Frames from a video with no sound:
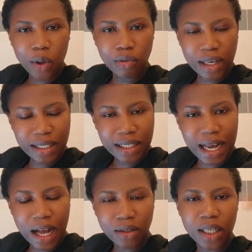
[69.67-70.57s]
rinse it
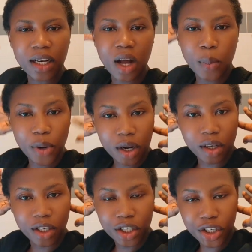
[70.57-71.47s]
out, and then I'll put a
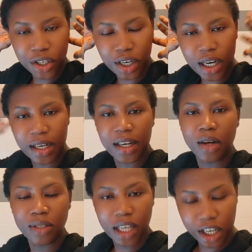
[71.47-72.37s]
conditioner, and then
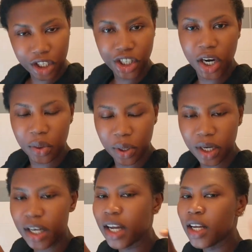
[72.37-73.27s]
I'll take a
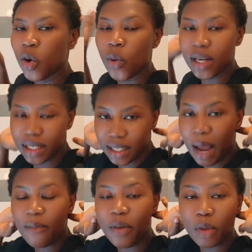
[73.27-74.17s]
shower. When it's
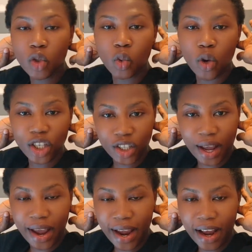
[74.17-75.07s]
time for me to wash the
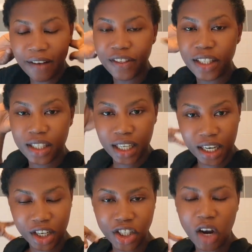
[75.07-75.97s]
hair, after
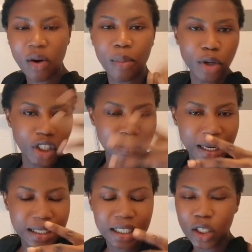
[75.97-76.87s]
taking a shower, brushing my
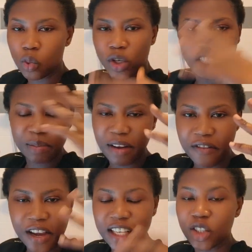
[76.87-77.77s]
teeth, washing my
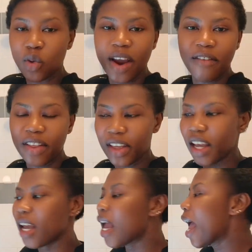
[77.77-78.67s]
face, do everything,